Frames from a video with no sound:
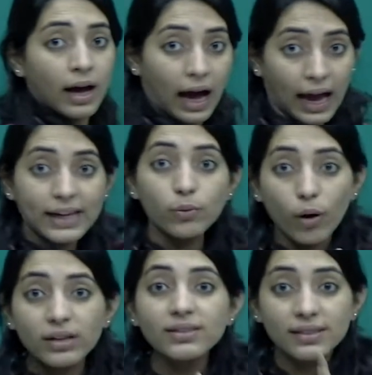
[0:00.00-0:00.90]
Height
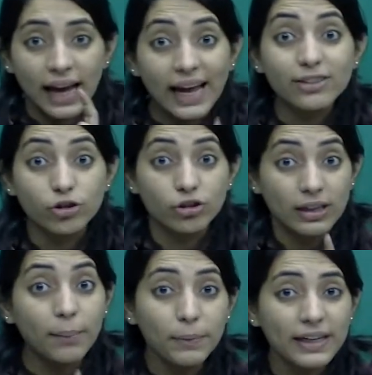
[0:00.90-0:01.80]
was H,
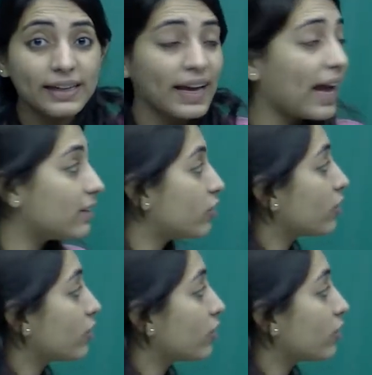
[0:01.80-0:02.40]
complete H.